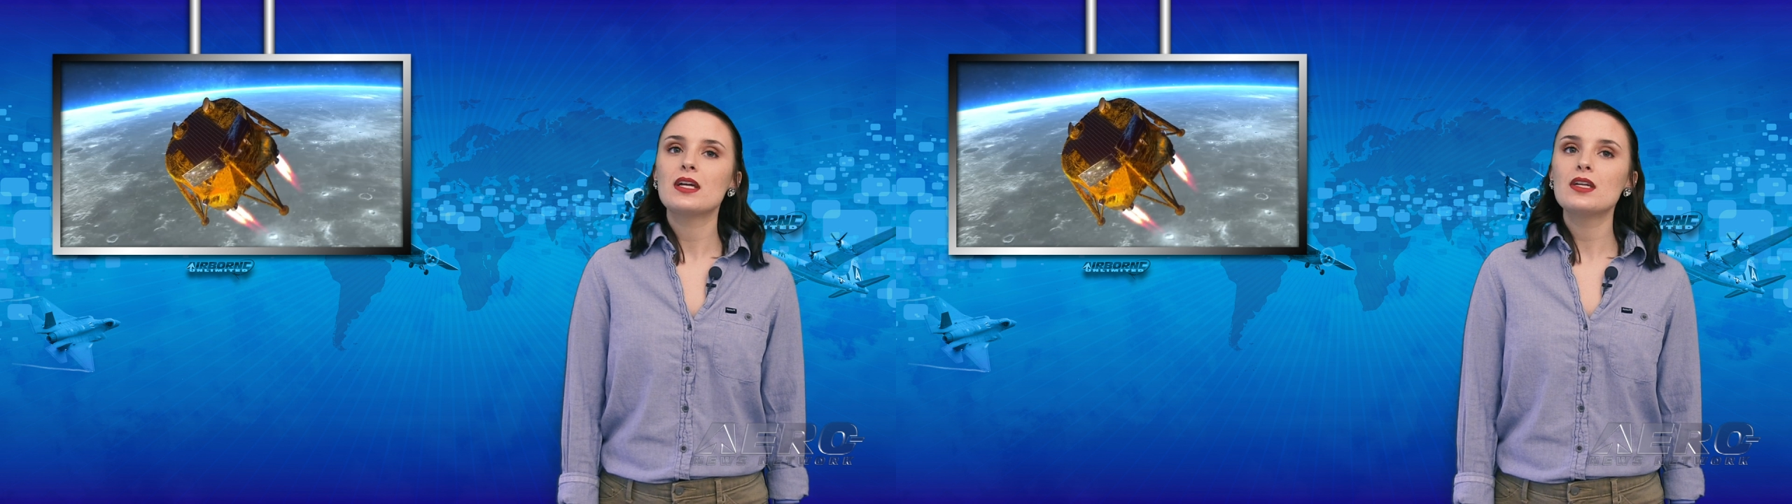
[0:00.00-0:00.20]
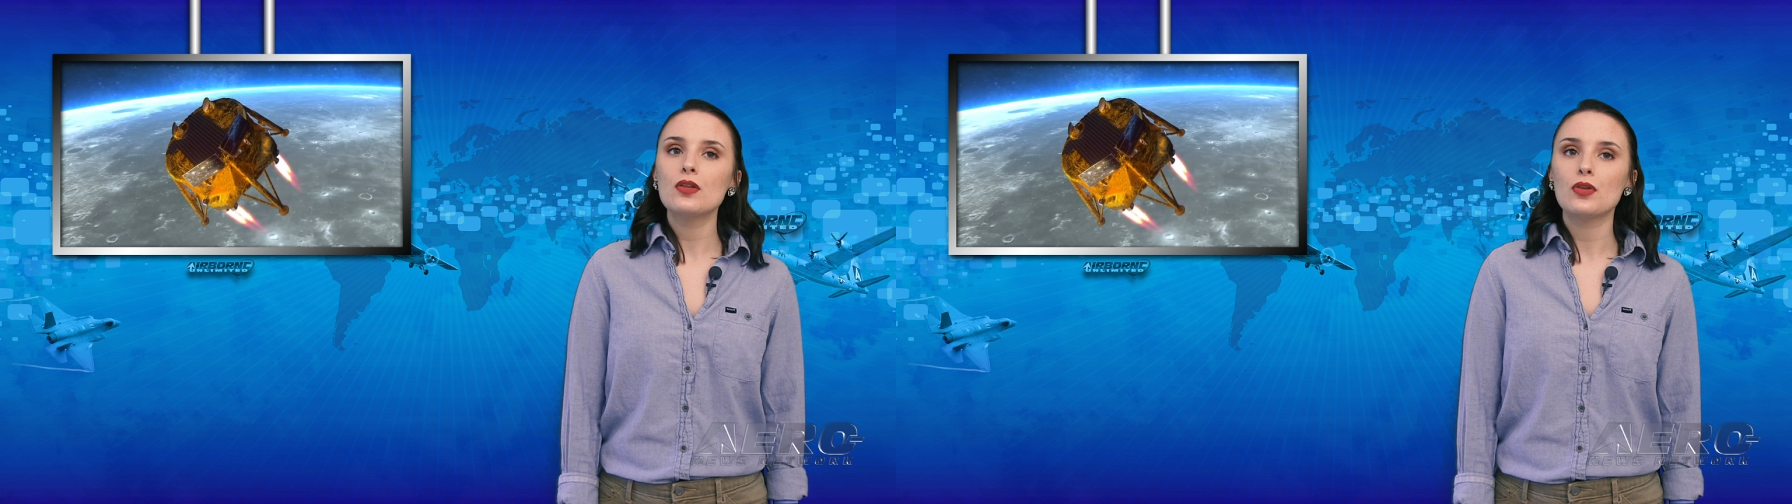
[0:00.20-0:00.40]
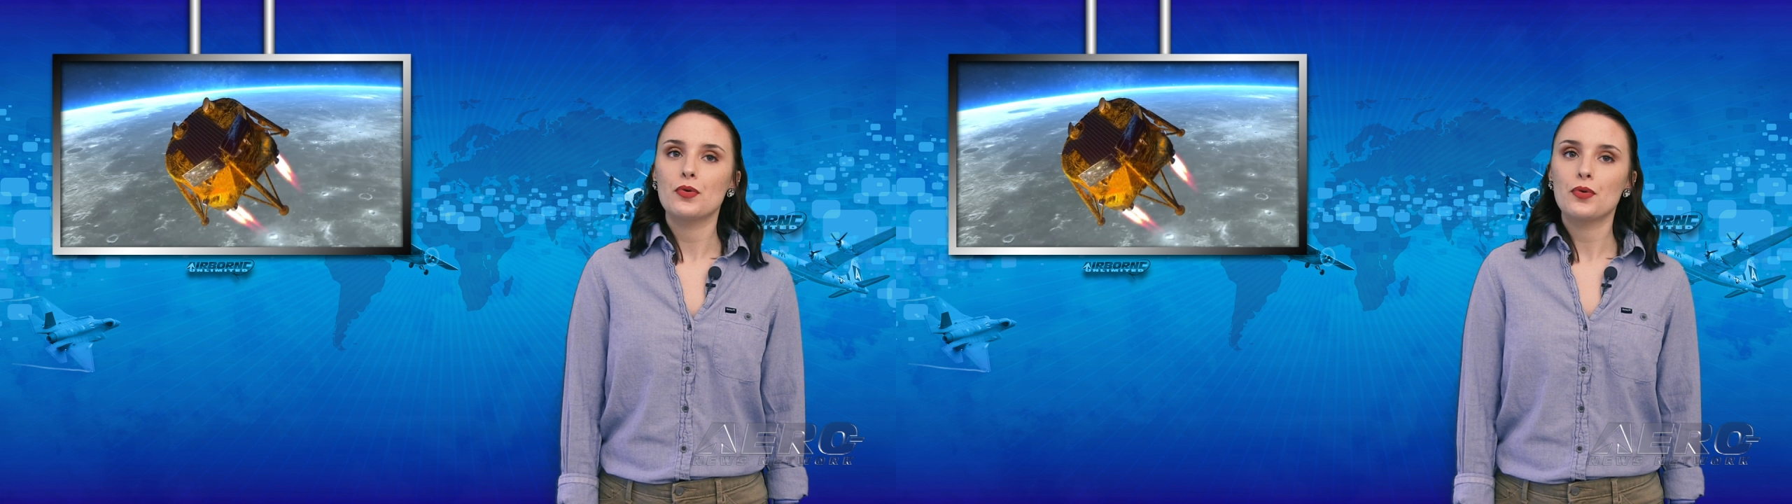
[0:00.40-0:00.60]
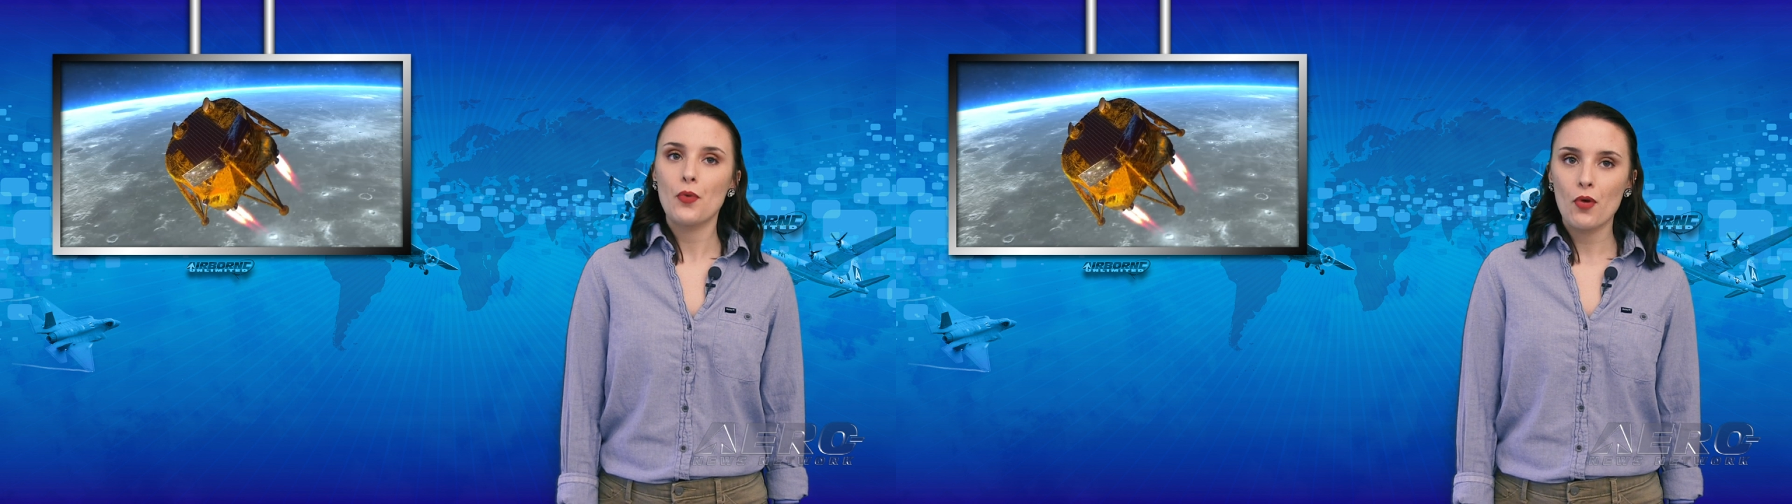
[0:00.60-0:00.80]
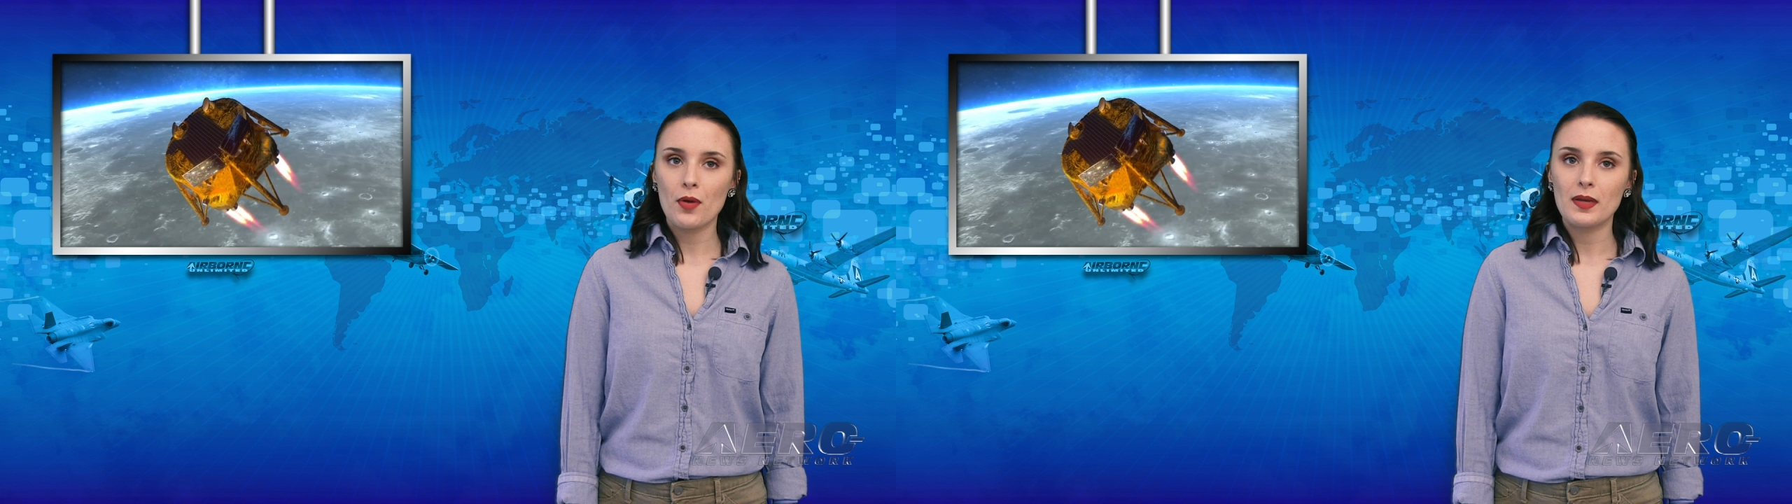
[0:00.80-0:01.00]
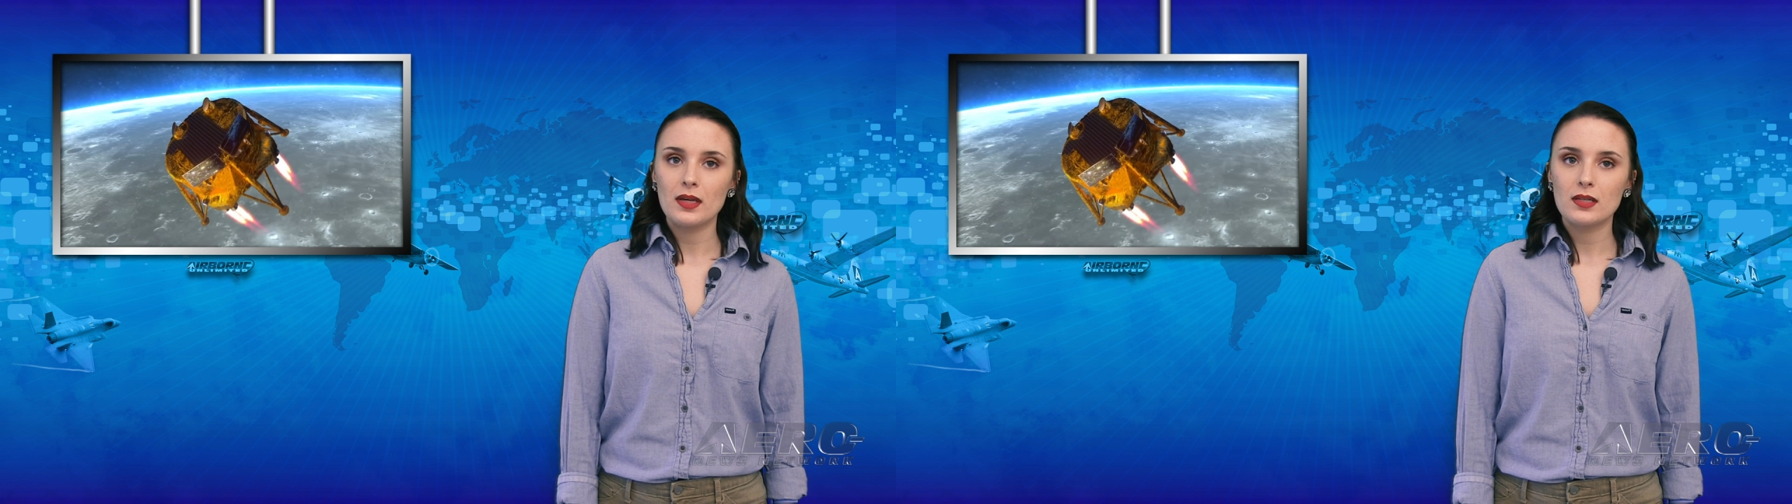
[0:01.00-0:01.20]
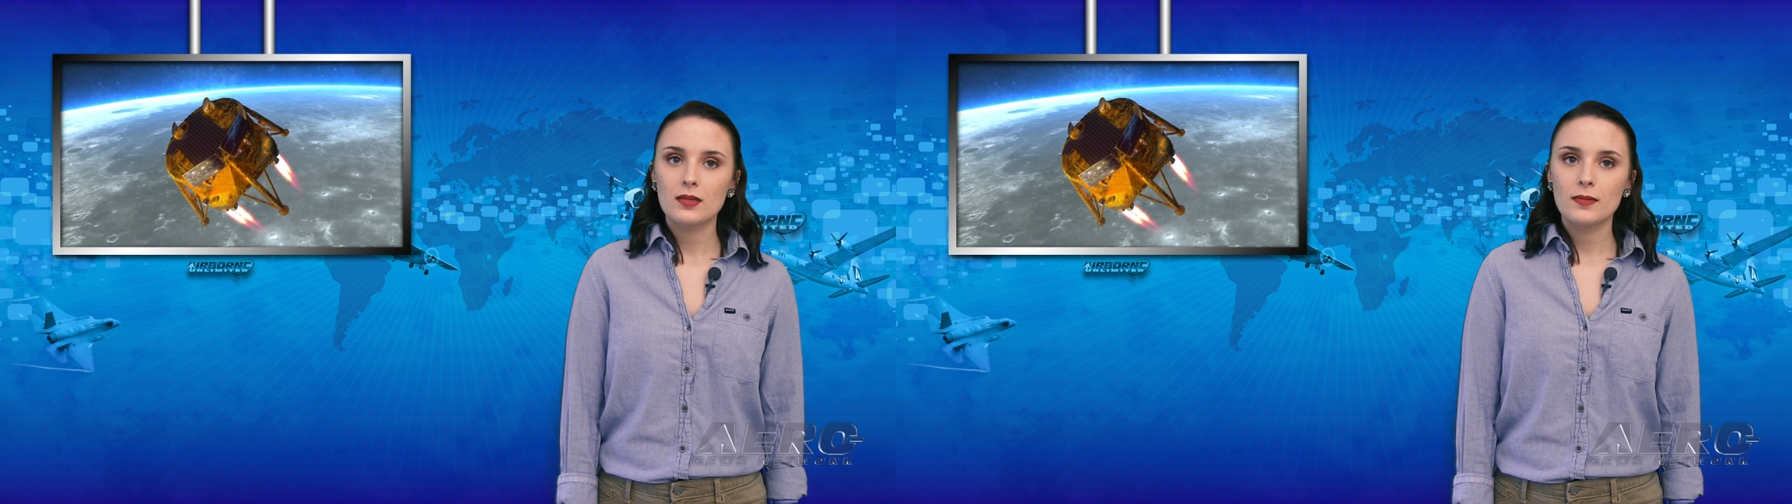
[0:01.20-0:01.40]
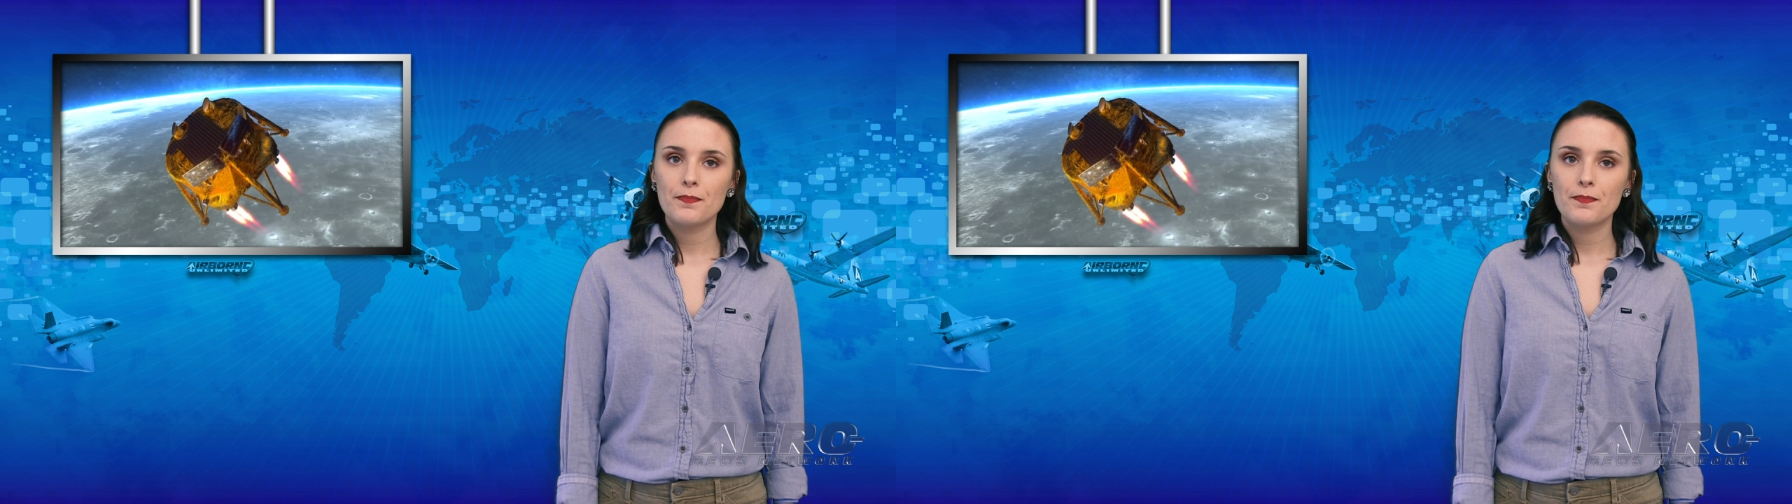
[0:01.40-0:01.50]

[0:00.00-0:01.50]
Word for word: into lunar orbit.